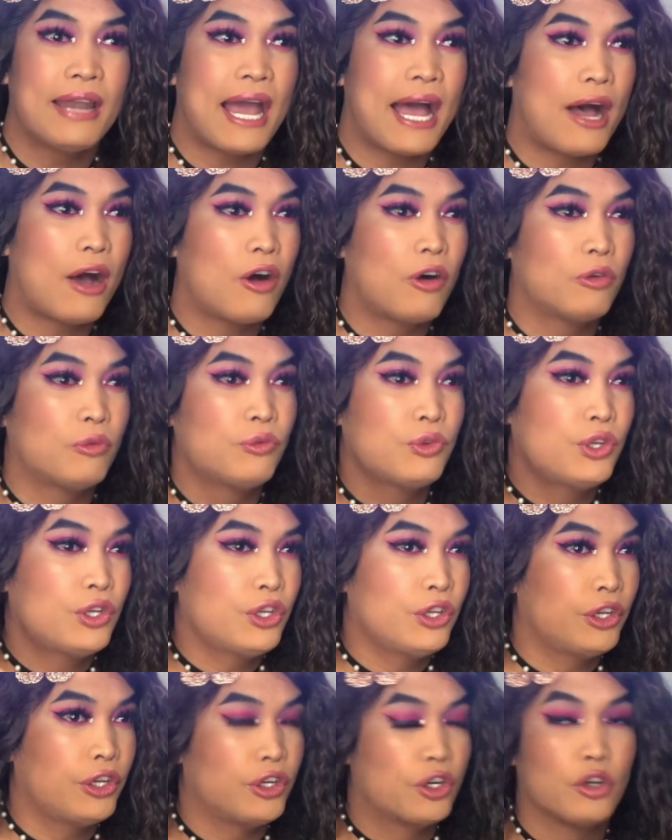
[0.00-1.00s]
now,
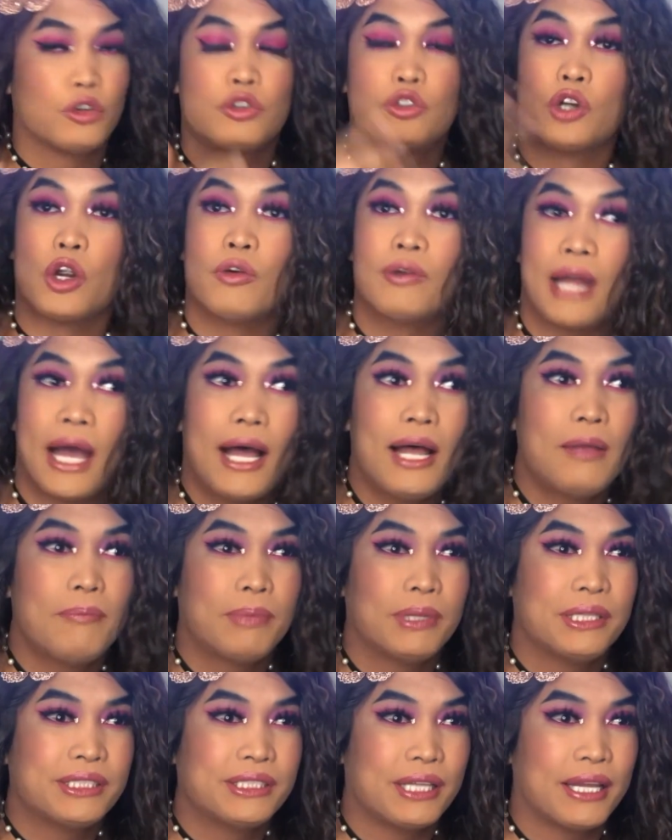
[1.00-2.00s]
you know, growing
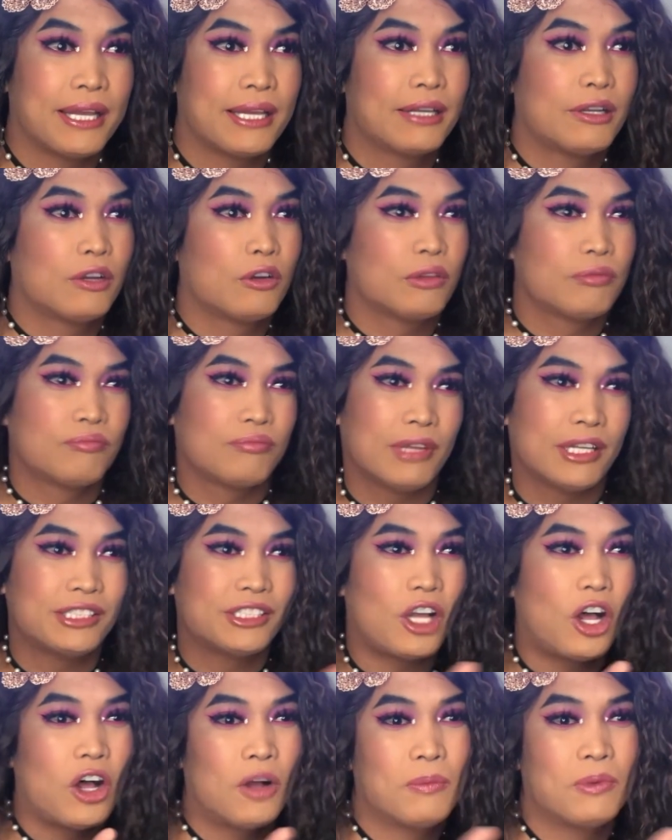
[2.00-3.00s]
up, it's like, it's
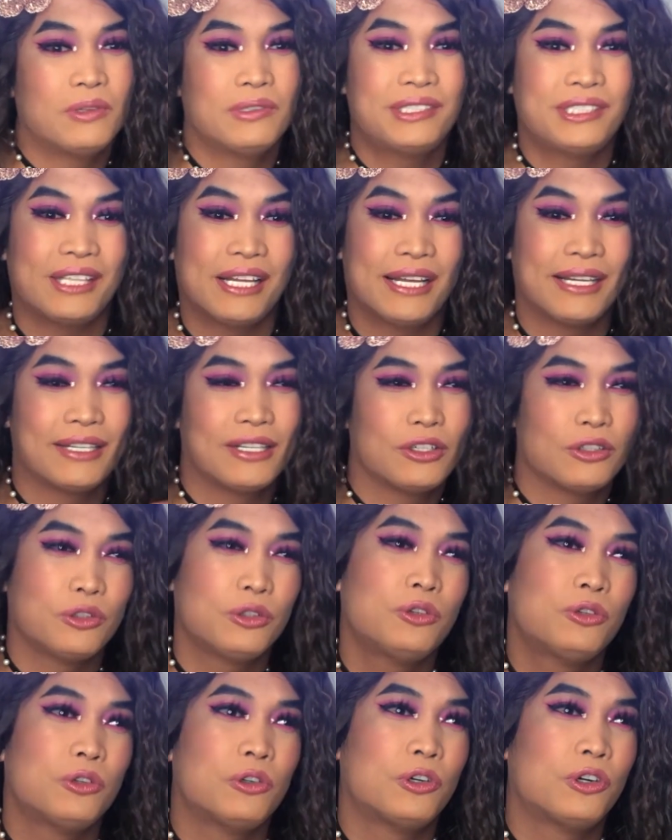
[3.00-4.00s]
almost like,
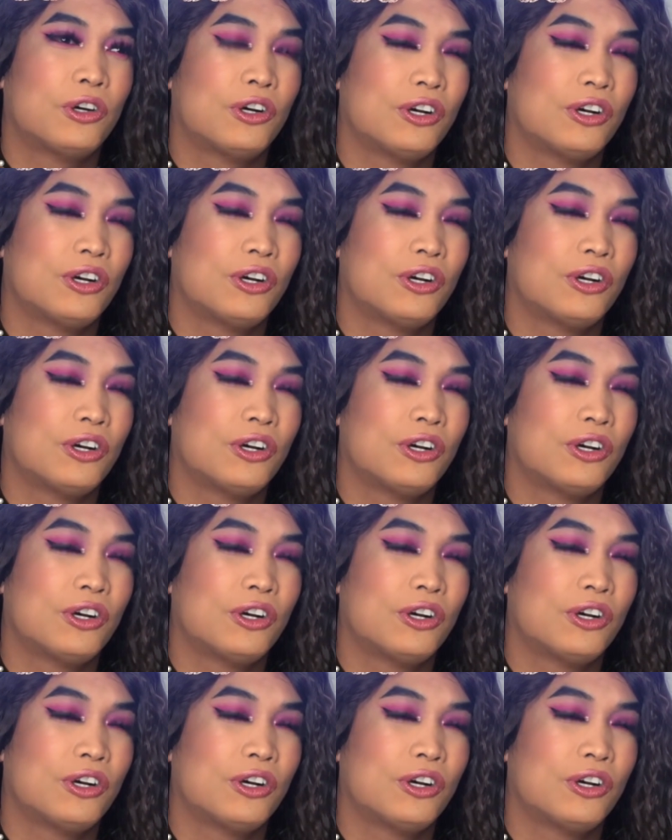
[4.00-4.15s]
ooh,